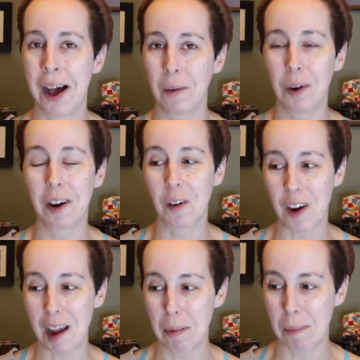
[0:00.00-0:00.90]
My one
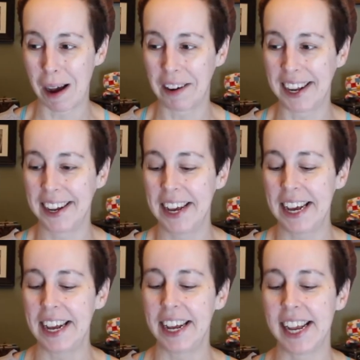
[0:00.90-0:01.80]
gripe about it
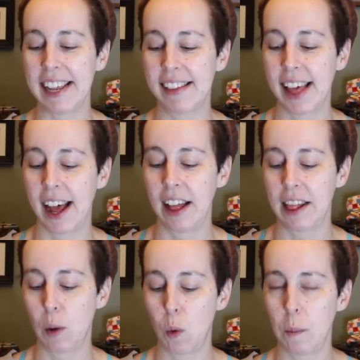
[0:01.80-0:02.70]
is that
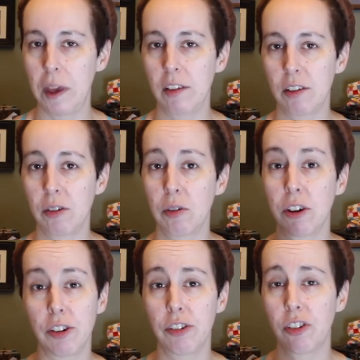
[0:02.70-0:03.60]
the Wamisa toner
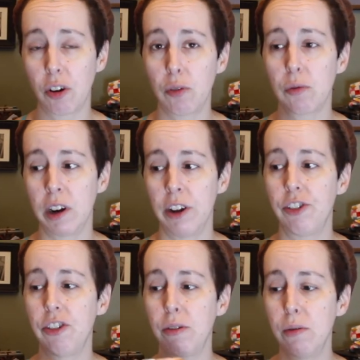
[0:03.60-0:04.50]
is so
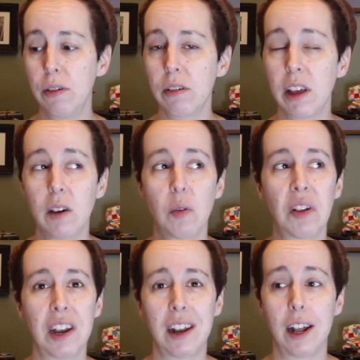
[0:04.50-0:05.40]
rich, you literally
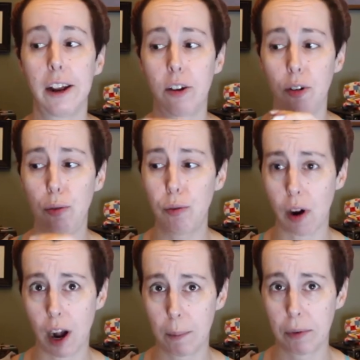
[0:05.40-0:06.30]
only need like 2
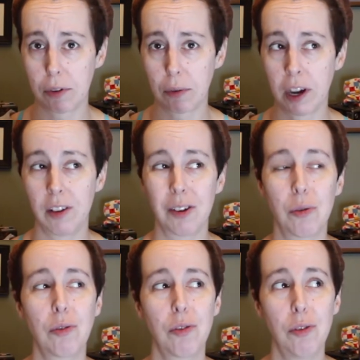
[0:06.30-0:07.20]
drops, right?
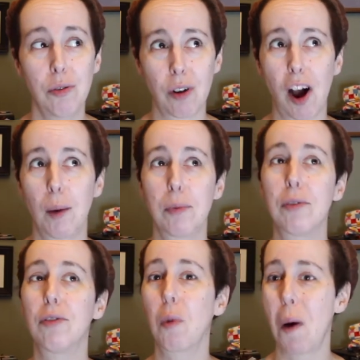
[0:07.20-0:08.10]
So 2
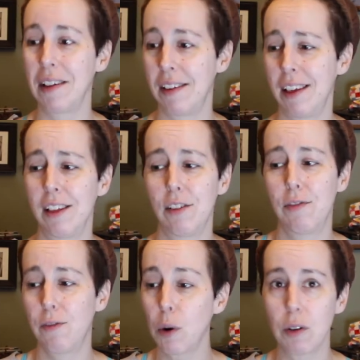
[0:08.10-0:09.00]
drops twice a day, it's
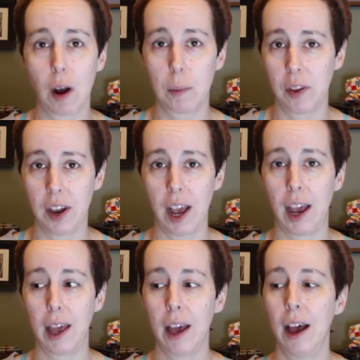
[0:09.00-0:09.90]
4 drops a
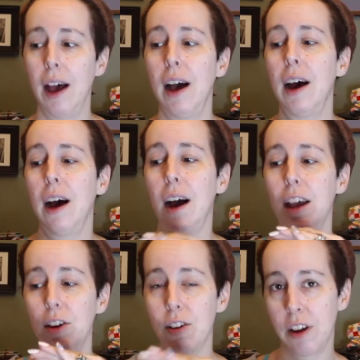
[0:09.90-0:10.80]
day.
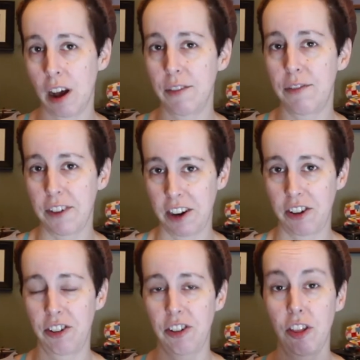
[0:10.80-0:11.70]
I could not
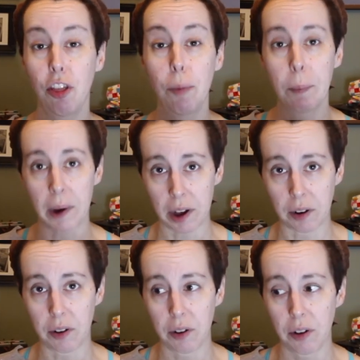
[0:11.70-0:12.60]
finish the
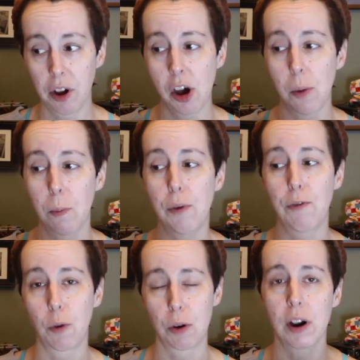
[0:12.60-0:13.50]
bottle
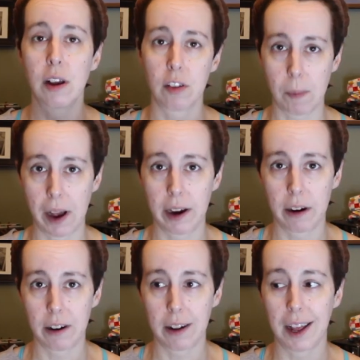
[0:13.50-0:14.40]
before it expired.